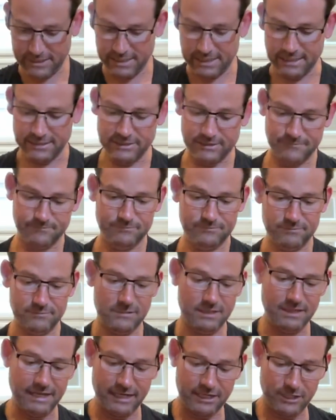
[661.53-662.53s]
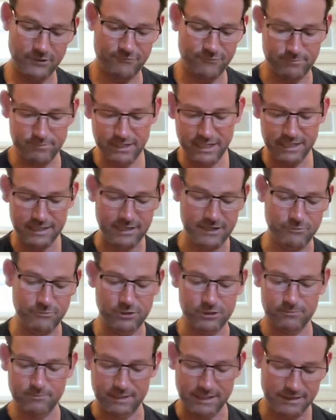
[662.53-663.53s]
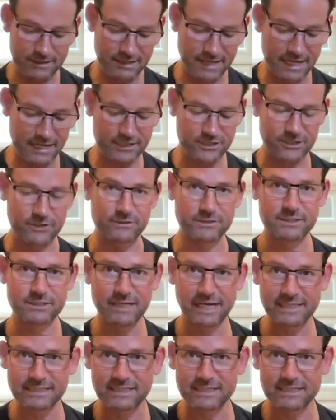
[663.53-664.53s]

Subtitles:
guys, thank you for being here with me. Thank you. It's nice to